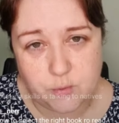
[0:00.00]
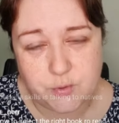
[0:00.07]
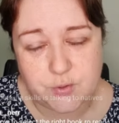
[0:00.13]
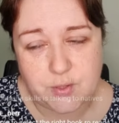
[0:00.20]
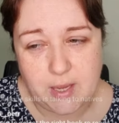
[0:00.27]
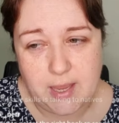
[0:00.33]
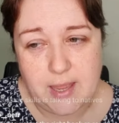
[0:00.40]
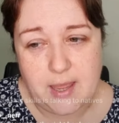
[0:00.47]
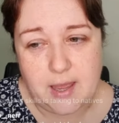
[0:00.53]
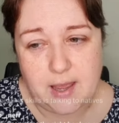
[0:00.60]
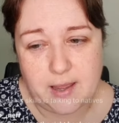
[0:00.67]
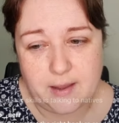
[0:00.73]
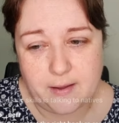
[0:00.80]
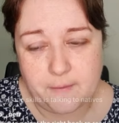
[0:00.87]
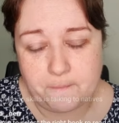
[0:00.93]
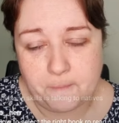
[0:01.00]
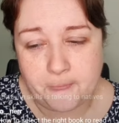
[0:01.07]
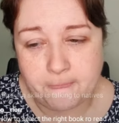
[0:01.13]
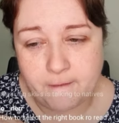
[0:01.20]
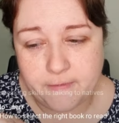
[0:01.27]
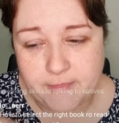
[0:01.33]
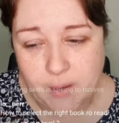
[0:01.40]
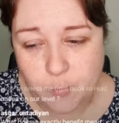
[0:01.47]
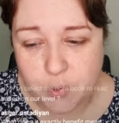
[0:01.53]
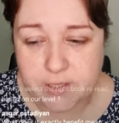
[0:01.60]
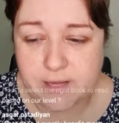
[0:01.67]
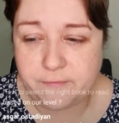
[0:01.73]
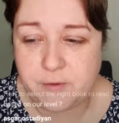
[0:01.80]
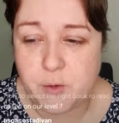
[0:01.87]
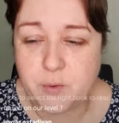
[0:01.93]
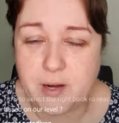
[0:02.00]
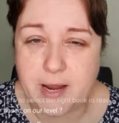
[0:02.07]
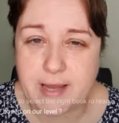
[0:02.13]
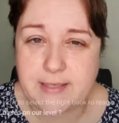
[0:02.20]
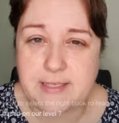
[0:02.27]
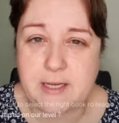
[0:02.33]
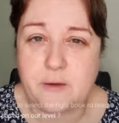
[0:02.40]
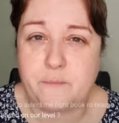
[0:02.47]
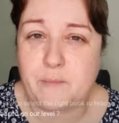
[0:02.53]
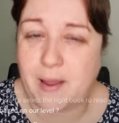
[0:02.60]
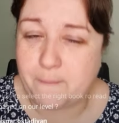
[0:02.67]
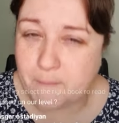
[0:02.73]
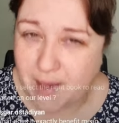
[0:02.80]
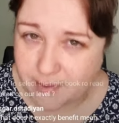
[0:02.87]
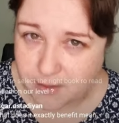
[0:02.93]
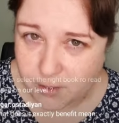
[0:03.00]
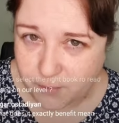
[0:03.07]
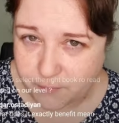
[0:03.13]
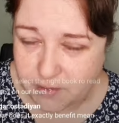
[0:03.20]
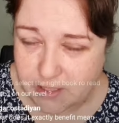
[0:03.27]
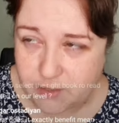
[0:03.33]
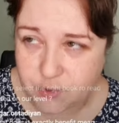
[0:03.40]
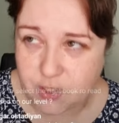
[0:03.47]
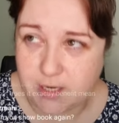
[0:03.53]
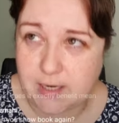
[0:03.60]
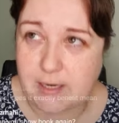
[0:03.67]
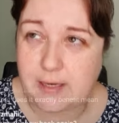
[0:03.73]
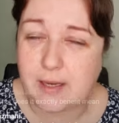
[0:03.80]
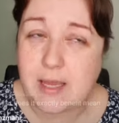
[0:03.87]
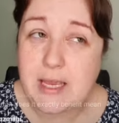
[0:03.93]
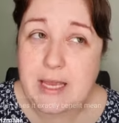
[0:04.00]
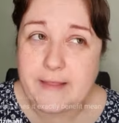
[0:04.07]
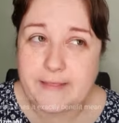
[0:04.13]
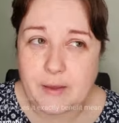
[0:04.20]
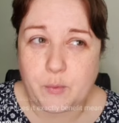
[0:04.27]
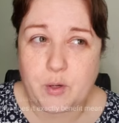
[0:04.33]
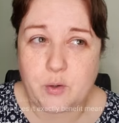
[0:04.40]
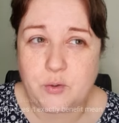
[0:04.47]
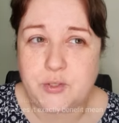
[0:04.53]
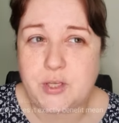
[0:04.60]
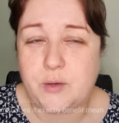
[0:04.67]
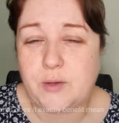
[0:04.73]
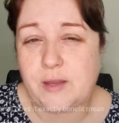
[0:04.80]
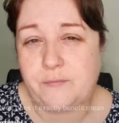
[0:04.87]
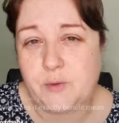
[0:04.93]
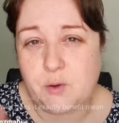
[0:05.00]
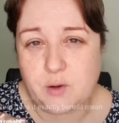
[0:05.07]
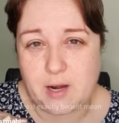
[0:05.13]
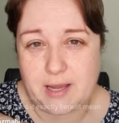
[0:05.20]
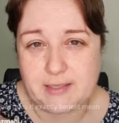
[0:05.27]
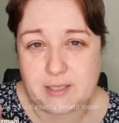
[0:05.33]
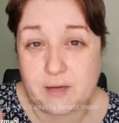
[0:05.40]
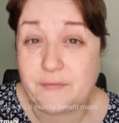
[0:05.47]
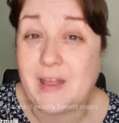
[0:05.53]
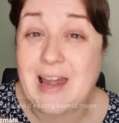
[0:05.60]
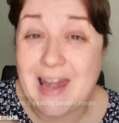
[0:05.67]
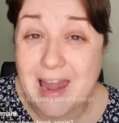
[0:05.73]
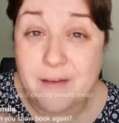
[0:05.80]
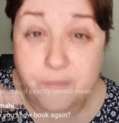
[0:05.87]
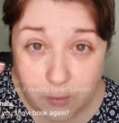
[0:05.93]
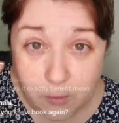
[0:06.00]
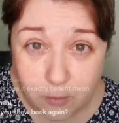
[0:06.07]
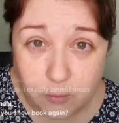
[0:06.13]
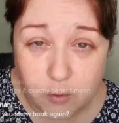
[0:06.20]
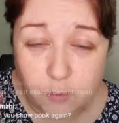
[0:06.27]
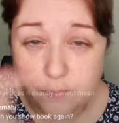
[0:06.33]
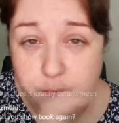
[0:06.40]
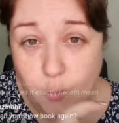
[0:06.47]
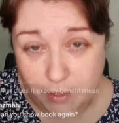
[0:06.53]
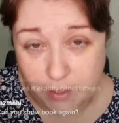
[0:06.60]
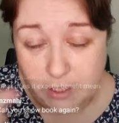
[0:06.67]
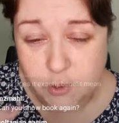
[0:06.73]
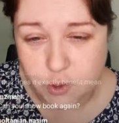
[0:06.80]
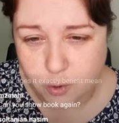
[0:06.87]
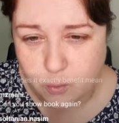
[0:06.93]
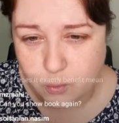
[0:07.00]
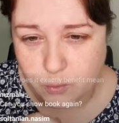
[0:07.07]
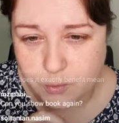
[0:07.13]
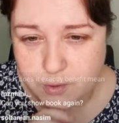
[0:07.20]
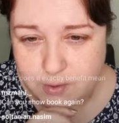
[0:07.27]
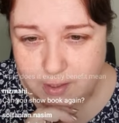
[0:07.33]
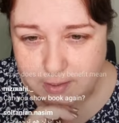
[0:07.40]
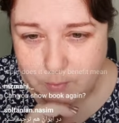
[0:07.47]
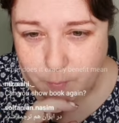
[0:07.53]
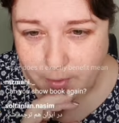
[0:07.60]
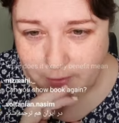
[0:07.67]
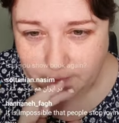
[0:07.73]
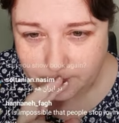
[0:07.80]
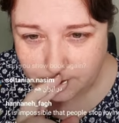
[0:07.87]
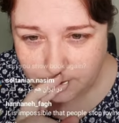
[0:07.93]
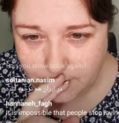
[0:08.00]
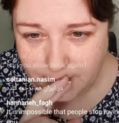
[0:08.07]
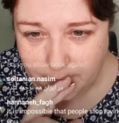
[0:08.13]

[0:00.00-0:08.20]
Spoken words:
They will give you an idea of my method of teaching. They will also give you an idea of the level for each course as well. Okay.